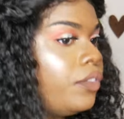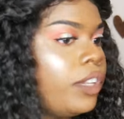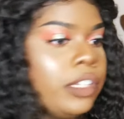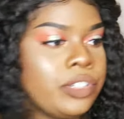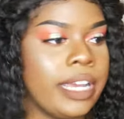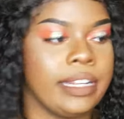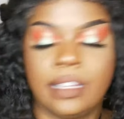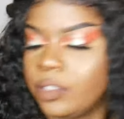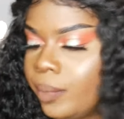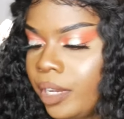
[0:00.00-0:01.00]
fully dried
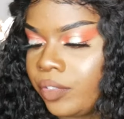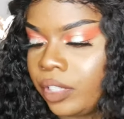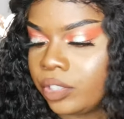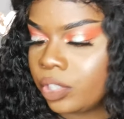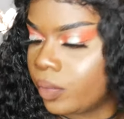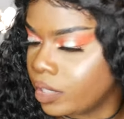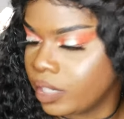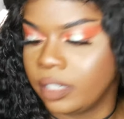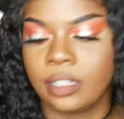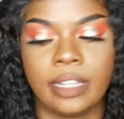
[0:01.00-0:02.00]
yet, so I'm not really sure what it's
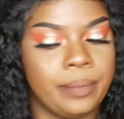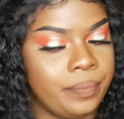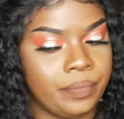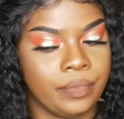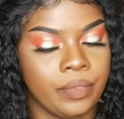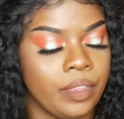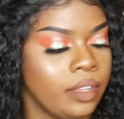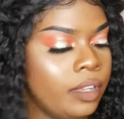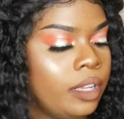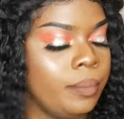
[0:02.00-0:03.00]
gonna look
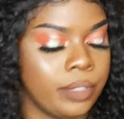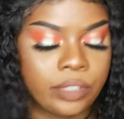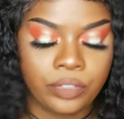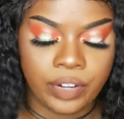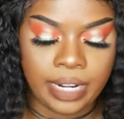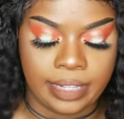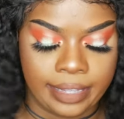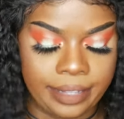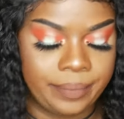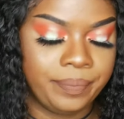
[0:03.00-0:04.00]
like, but so far I
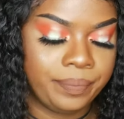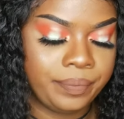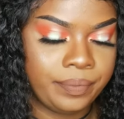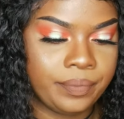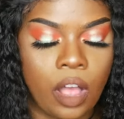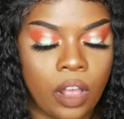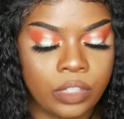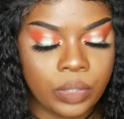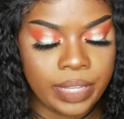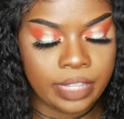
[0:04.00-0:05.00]
like it.
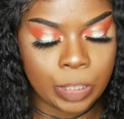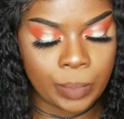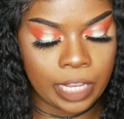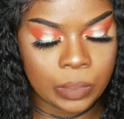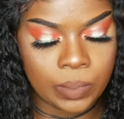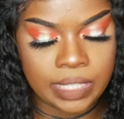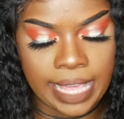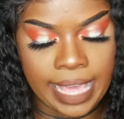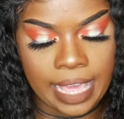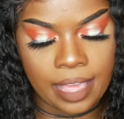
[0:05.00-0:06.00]
Also in this box was
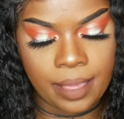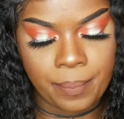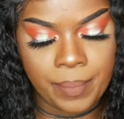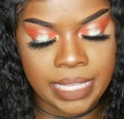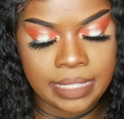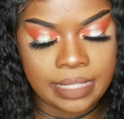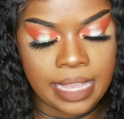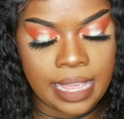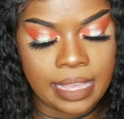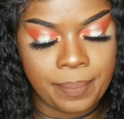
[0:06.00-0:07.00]
a
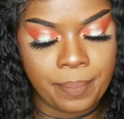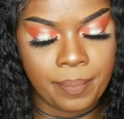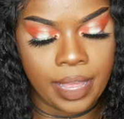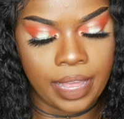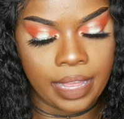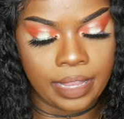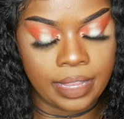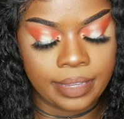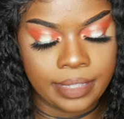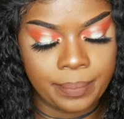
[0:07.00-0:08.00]
misting
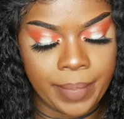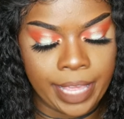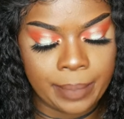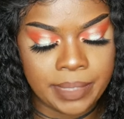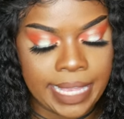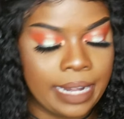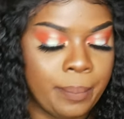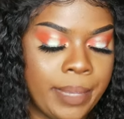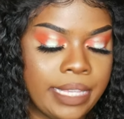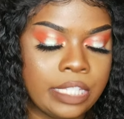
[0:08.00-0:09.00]
uh, makeup
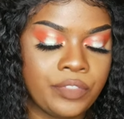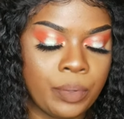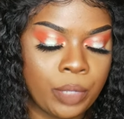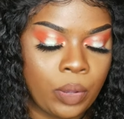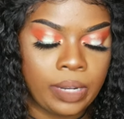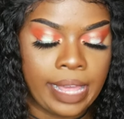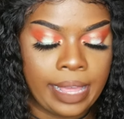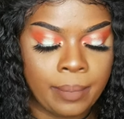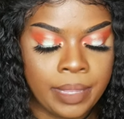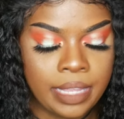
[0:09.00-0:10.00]
setting mist from
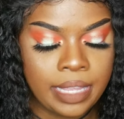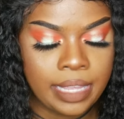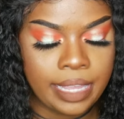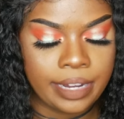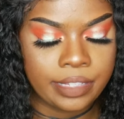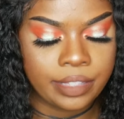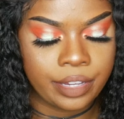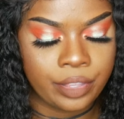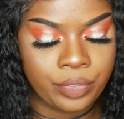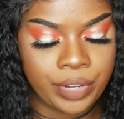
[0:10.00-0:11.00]
Co-Lab. It is
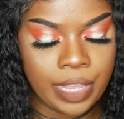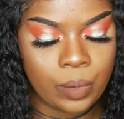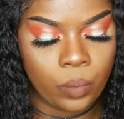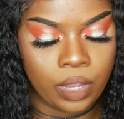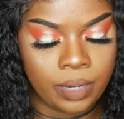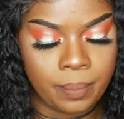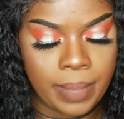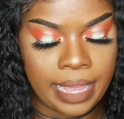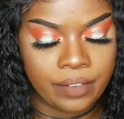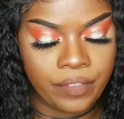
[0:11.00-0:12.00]
their three in one
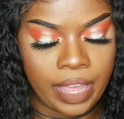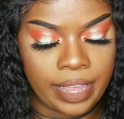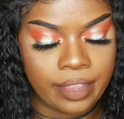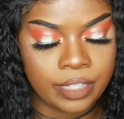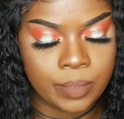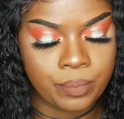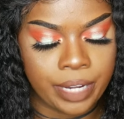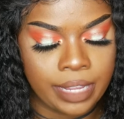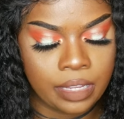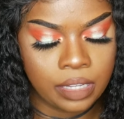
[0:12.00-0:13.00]
mattifying
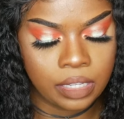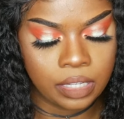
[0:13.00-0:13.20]
spray